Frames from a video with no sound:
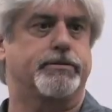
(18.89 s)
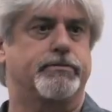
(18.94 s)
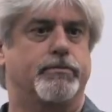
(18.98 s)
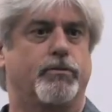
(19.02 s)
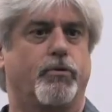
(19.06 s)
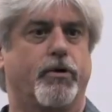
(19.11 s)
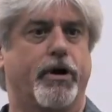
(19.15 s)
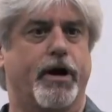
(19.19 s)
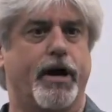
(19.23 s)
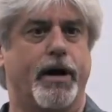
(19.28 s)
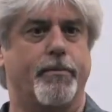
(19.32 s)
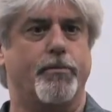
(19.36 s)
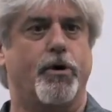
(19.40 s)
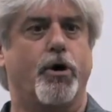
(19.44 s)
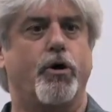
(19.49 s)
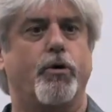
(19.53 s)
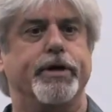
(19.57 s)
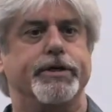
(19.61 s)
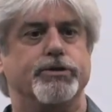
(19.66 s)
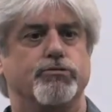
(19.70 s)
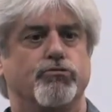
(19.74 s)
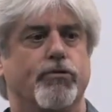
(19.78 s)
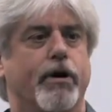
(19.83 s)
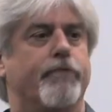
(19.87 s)
where I'm
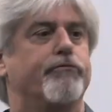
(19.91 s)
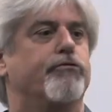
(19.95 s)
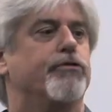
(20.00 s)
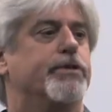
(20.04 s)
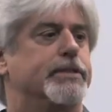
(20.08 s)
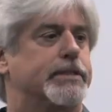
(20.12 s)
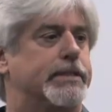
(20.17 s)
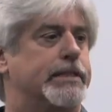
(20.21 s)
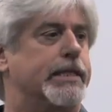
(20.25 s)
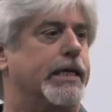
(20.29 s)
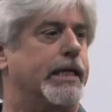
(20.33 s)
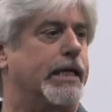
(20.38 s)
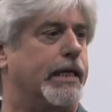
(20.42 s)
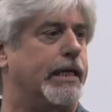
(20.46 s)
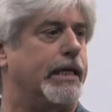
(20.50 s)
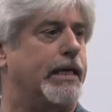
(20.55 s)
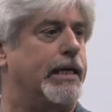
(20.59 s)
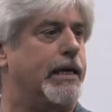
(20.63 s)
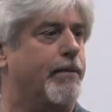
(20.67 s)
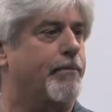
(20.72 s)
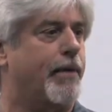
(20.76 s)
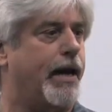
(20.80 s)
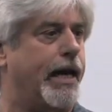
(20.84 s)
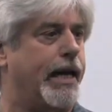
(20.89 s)
always referencing,
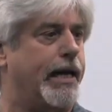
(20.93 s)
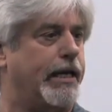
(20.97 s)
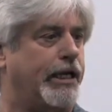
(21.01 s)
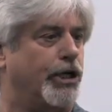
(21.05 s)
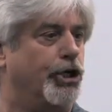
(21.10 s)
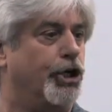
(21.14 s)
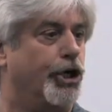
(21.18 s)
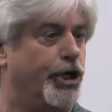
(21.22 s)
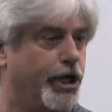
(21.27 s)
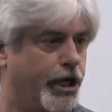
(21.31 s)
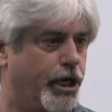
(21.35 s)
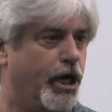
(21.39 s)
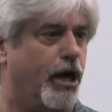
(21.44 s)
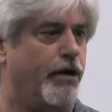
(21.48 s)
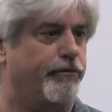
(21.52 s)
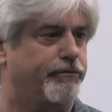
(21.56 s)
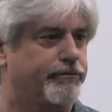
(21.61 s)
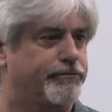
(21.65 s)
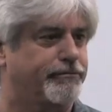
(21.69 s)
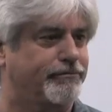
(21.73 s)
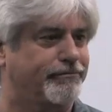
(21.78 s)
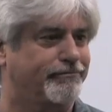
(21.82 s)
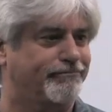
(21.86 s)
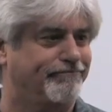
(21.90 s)
am I good enough?
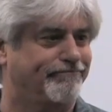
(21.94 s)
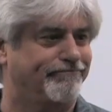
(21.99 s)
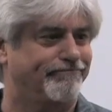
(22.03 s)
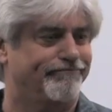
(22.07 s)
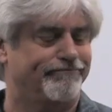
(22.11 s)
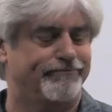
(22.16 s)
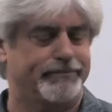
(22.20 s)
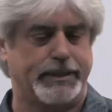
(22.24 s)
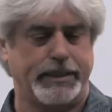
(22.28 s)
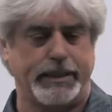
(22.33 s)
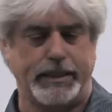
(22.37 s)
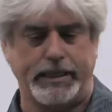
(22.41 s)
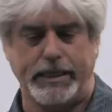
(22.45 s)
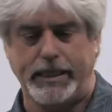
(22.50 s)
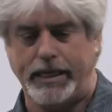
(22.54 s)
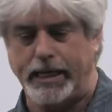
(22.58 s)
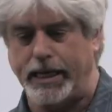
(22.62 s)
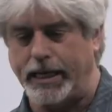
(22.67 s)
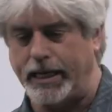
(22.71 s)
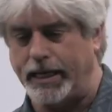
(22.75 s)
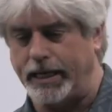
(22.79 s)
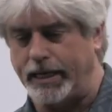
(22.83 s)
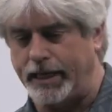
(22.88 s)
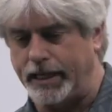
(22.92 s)

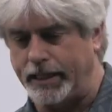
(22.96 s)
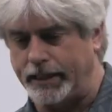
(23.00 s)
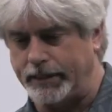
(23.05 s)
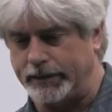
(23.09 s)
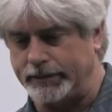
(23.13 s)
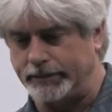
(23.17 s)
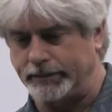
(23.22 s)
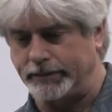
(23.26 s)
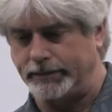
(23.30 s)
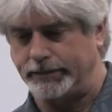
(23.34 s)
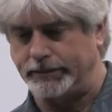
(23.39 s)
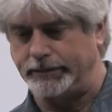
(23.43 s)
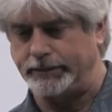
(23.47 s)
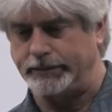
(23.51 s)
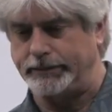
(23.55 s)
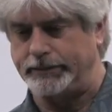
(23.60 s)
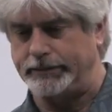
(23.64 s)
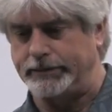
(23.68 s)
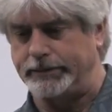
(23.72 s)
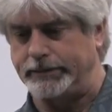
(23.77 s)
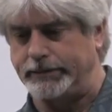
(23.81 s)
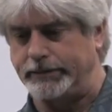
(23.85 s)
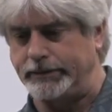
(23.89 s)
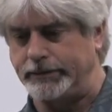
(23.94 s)

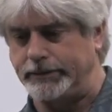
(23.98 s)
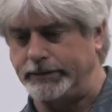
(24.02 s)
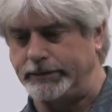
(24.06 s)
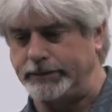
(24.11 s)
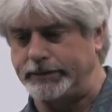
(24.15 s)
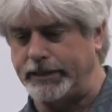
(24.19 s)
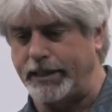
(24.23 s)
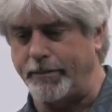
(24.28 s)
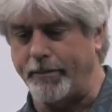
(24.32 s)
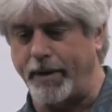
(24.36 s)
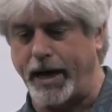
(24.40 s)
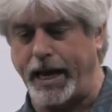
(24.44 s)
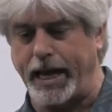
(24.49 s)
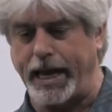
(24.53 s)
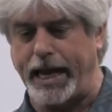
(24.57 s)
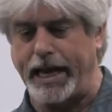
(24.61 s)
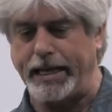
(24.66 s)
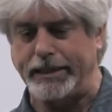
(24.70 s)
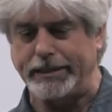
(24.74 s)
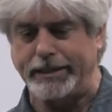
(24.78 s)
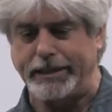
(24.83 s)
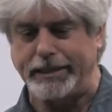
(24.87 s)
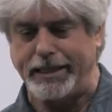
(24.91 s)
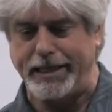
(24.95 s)
Am
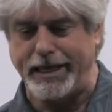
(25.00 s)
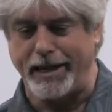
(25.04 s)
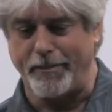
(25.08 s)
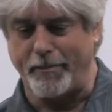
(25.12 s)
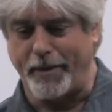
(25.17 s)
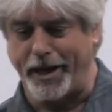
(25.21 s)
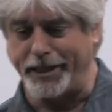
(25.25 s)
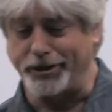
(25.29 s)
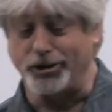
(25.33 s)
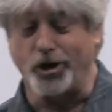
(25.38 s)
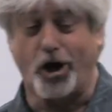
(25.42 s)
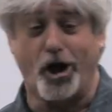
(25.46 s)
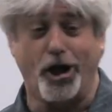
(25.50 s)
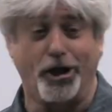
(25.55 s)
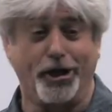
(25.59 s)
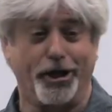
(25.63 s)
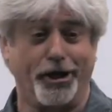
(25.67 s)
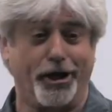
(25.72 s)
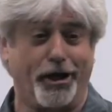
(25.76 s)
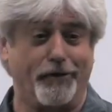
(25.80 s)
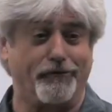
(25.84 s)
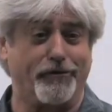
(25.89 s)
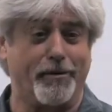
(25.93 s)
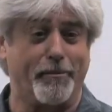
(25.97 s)
I tall
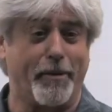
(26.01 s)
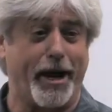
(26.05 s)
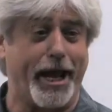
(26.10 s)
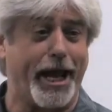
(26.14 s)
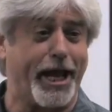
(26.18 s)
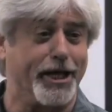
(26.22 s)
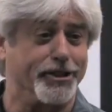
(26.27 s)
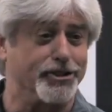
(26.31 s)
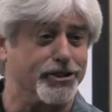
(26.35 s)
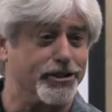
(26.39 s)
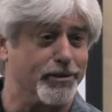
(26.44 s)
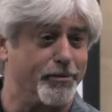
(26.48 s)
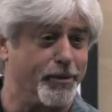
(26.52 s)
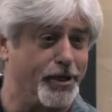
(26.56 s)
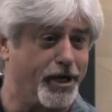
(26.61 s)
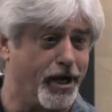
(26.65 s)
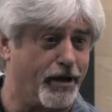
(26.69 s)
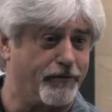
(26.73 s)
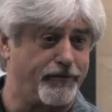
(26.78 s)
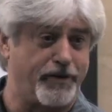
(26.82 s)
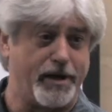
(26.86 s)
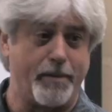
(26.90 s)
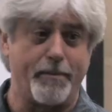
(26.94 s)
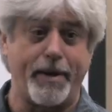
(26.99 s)
enough? Am I handsome
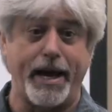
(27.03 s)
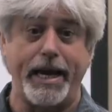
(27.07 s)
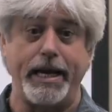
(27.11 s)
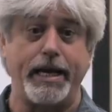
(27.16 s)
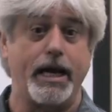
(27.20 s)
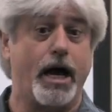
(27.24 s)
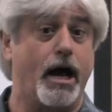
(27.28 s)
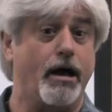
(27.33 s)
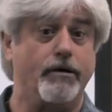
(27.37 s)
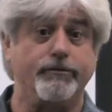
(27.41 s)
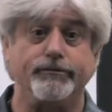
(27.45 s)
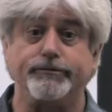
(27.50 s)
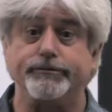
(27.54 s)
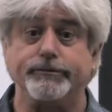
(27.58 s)
enough? Am I enough?